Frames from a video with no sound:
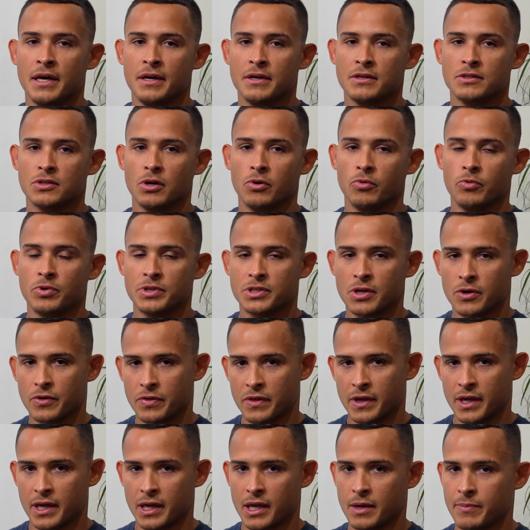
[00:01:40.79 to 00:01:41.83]
So when we start
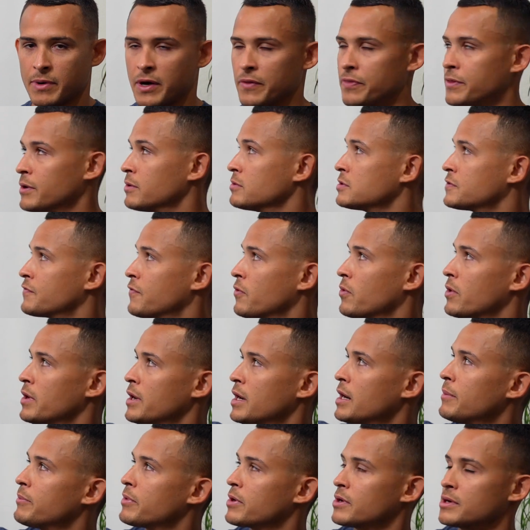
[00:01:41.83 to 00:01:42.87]
thinking about those four
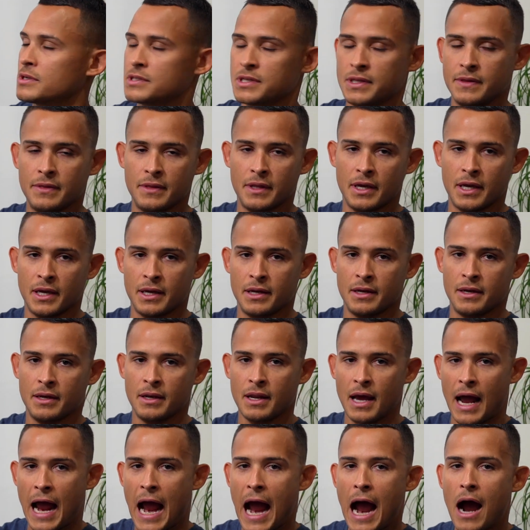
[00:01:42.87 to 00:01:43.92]
numbers and
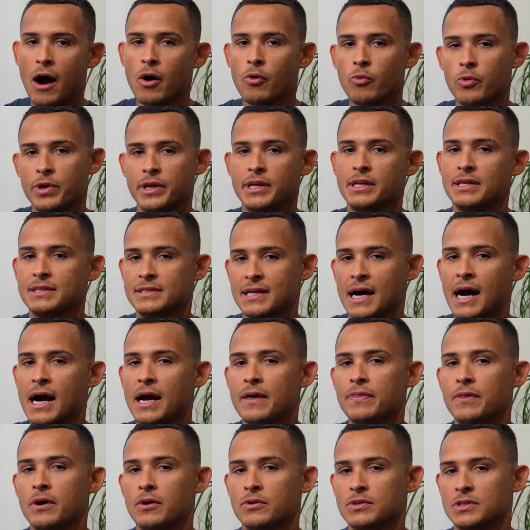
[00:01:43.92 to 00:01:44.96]
how we
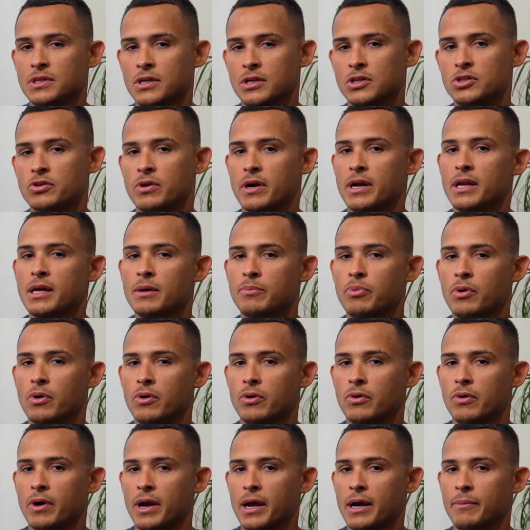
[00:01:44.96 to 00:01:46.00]
design those in a training
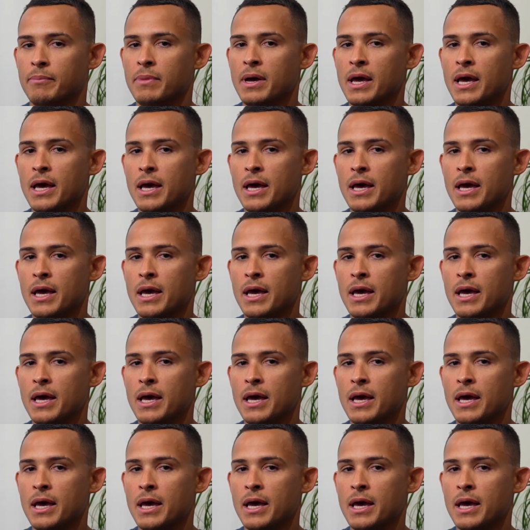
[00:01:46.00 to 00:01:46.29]
program,